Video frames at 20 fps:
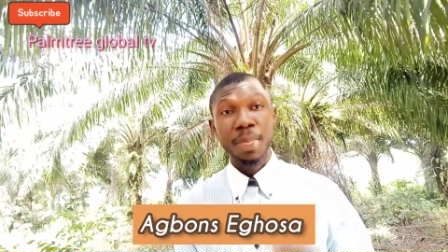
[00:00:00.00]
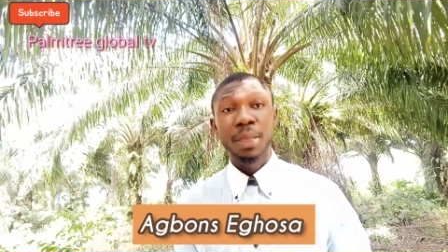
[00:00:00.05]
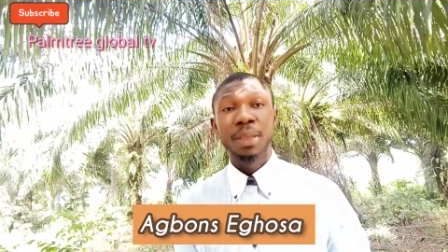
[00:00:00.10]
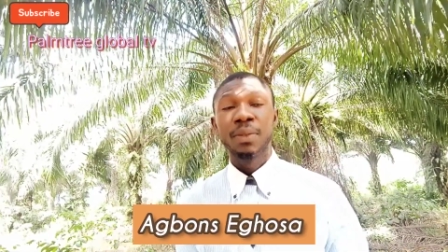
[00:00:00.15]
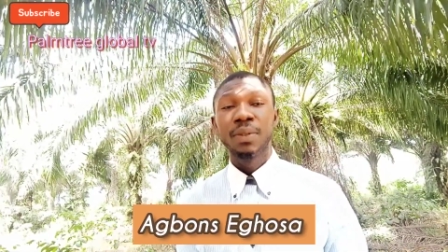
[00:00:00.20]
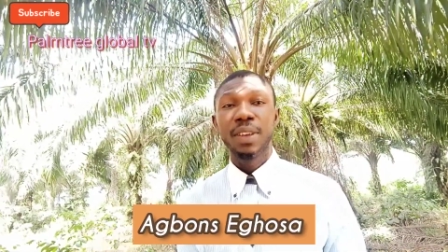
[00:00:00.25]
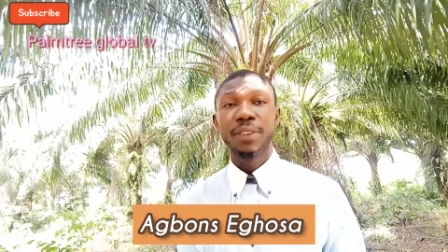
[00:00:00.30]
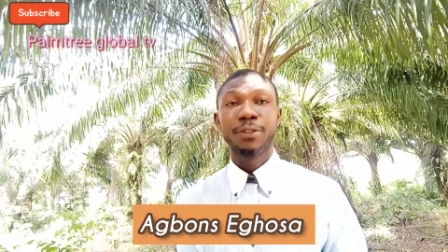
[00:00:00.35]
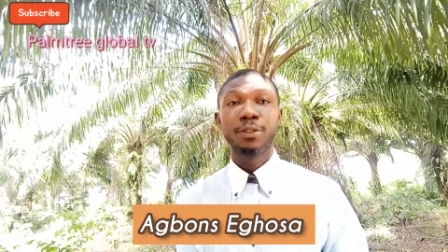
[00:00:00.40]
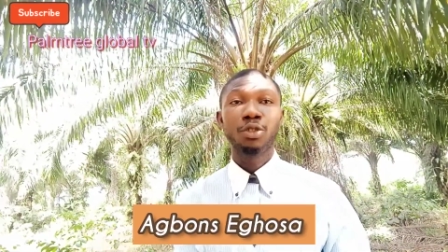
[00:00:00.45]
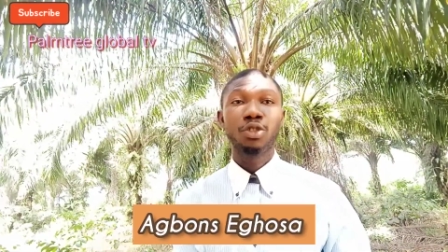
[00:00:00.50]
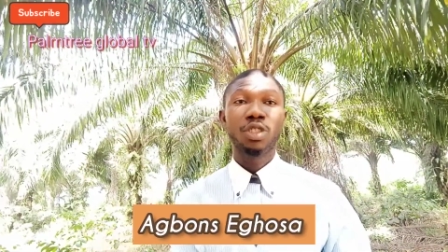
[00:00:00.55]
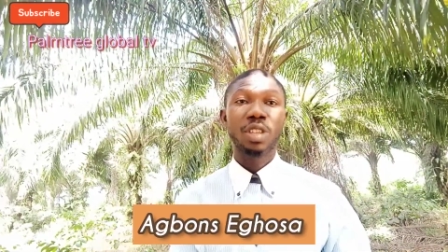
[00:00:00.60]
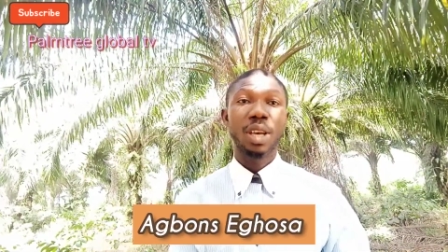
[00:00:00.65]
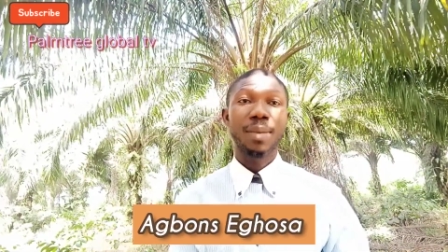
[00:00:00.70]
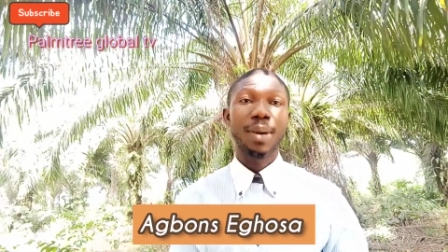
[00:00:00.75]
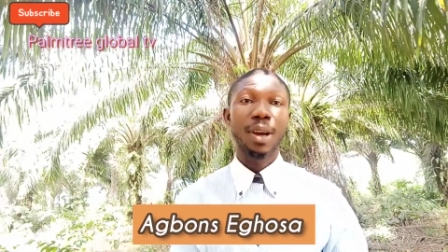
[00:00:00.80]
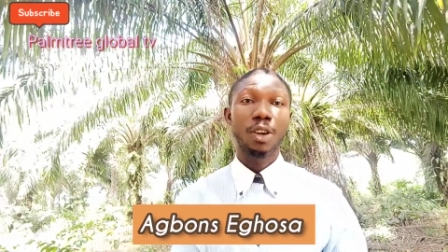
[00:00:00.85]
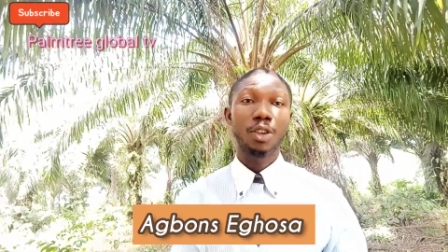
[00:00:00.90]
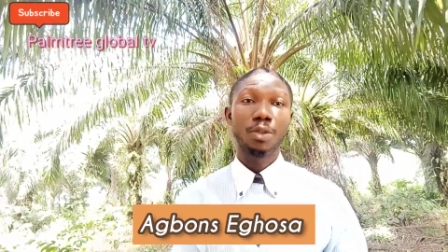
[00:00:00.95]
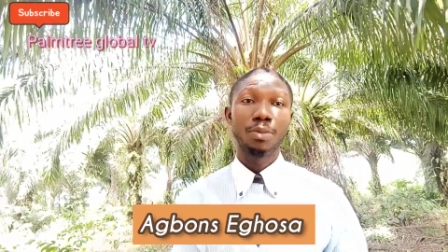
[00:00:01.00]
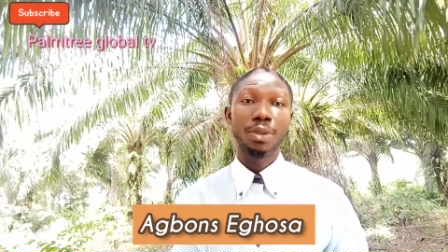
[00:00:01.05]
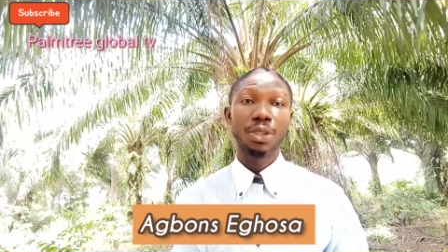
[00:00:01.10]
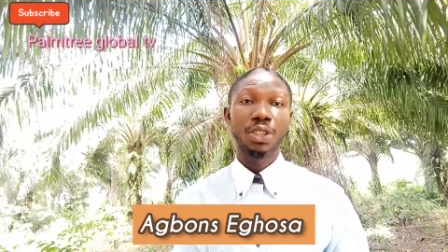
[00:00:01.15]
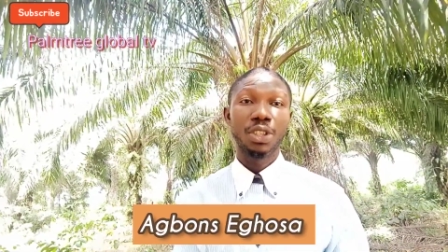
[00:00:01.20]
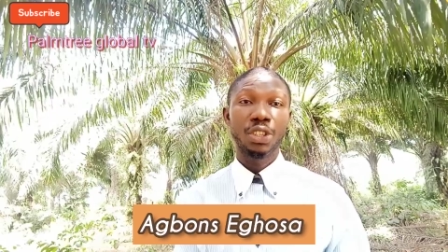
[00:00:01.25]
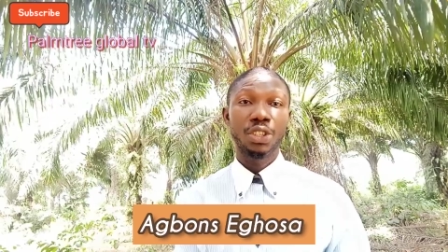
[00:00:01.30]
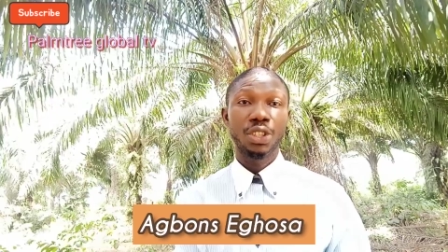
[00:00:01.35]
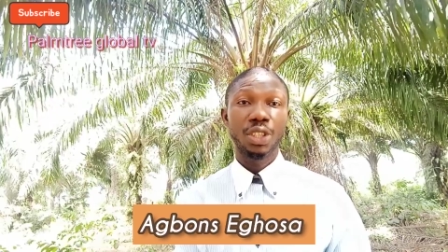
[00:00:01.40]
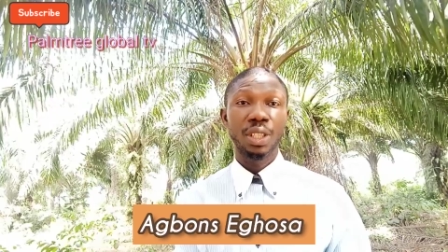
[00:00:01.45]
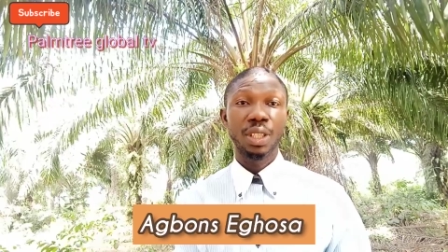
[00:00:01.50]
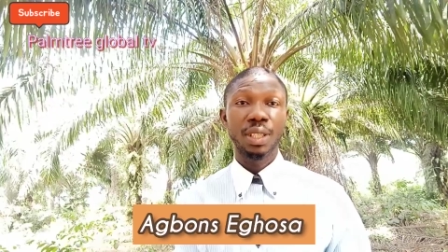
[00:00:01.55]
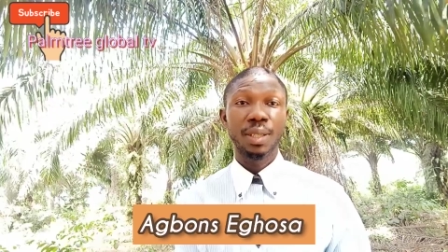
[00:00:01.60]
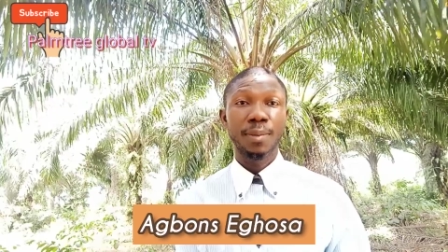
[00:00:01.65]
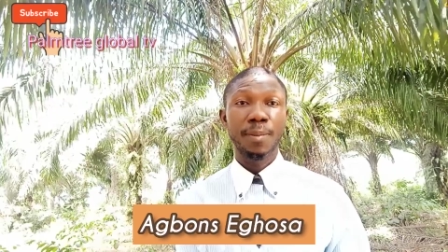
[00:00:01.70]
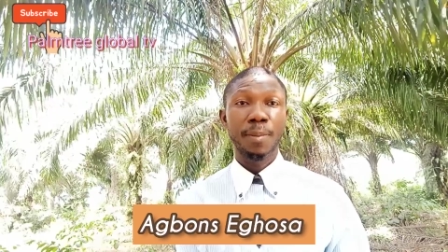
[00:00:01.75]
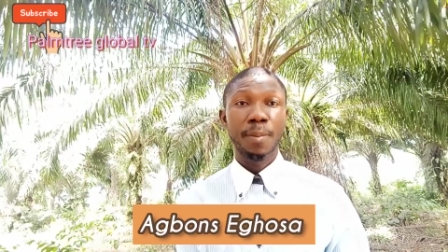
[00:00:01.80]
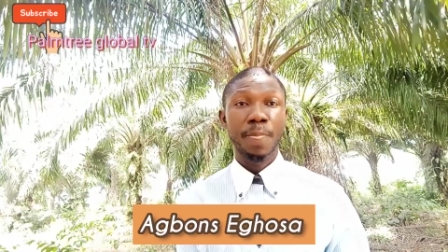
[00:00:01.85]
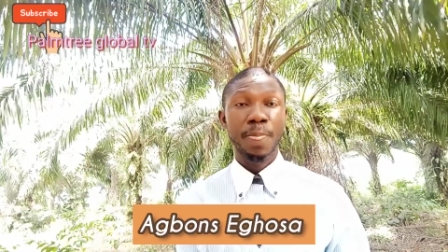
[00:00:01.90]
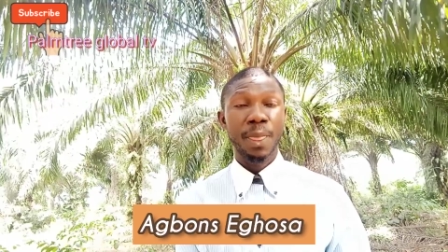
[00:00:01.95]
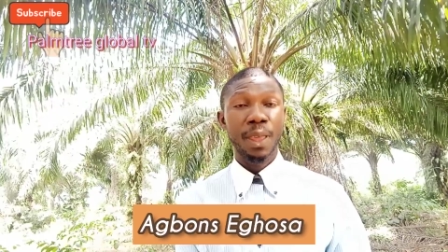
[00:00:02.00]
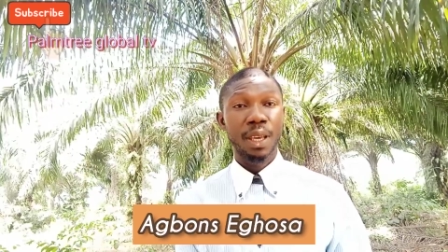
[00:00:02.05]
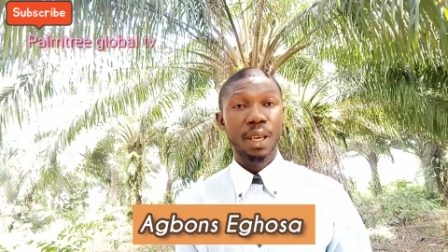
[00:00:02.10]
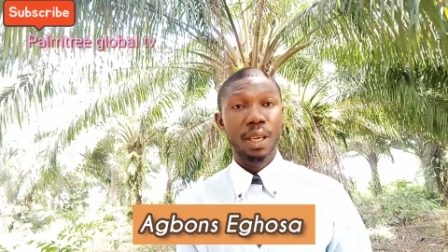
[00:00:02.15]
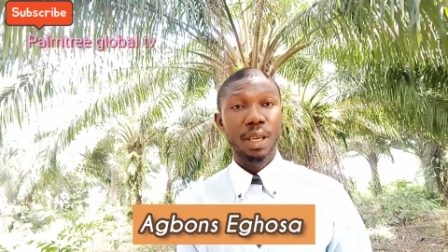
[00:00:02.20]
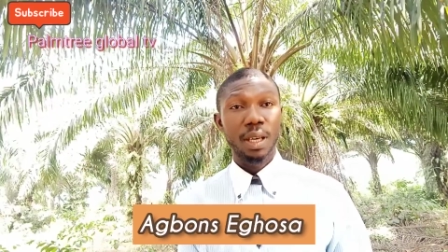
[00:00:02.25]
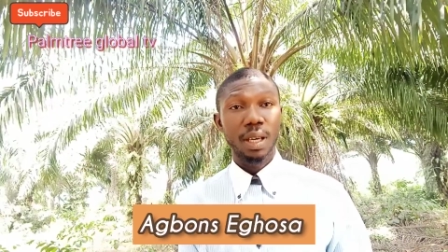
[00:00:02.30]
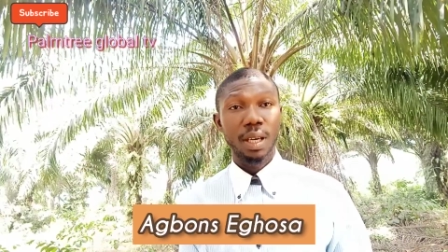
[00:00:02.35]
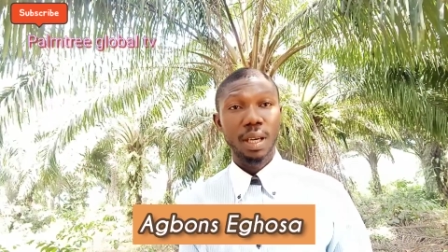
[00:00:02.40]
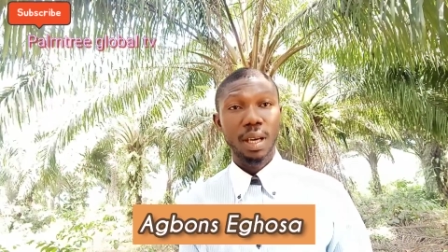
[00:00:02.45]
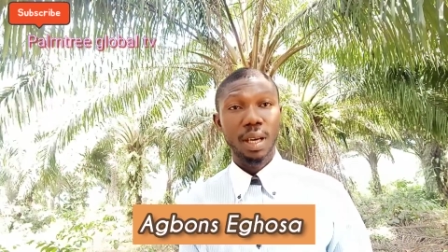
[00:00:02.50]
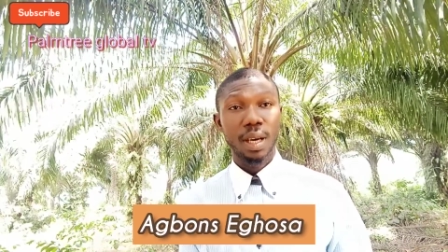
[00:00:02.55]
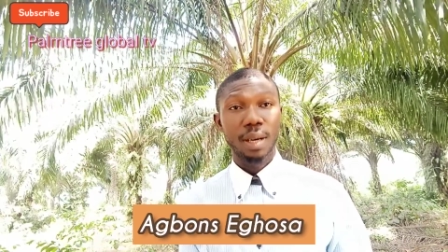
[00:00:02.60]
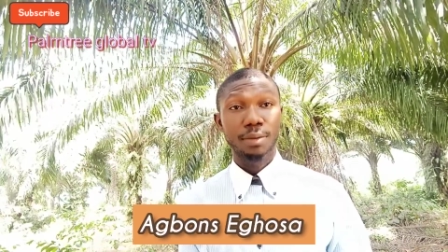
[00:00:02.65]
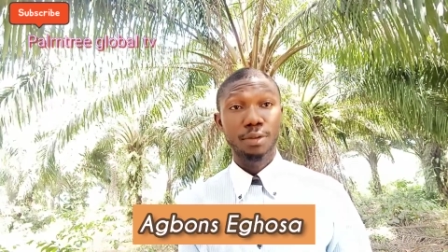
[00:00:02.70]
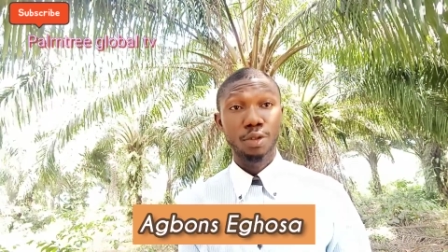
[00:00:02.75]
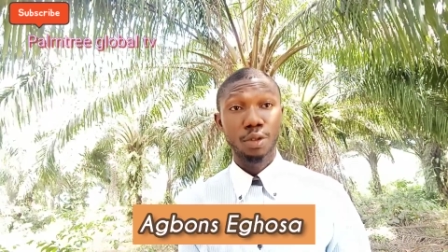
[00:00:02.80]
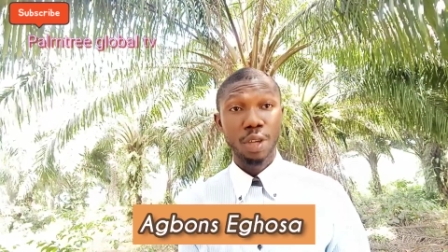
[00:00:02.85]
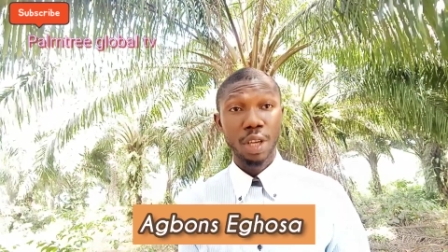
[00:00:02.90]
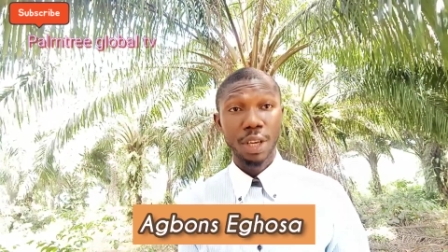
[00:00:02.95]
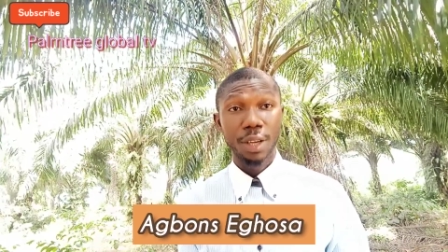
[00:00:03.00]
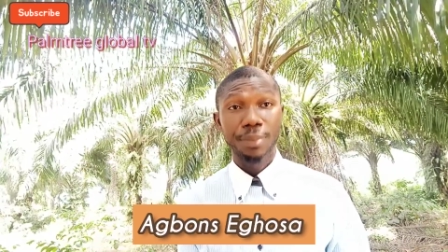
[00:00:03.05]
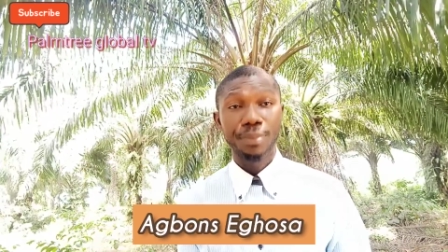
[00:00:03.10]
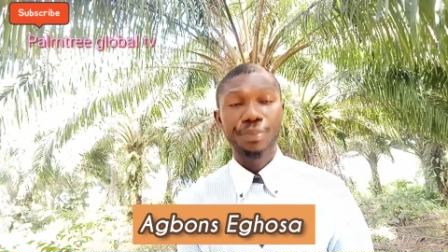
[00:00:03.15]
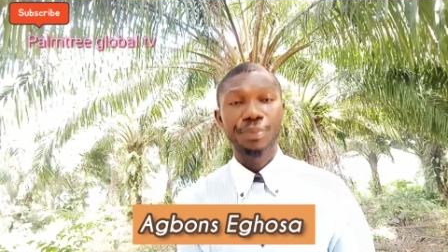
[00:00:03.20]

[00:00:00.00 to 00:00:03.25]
the few steps i'm going to be teaching uh, today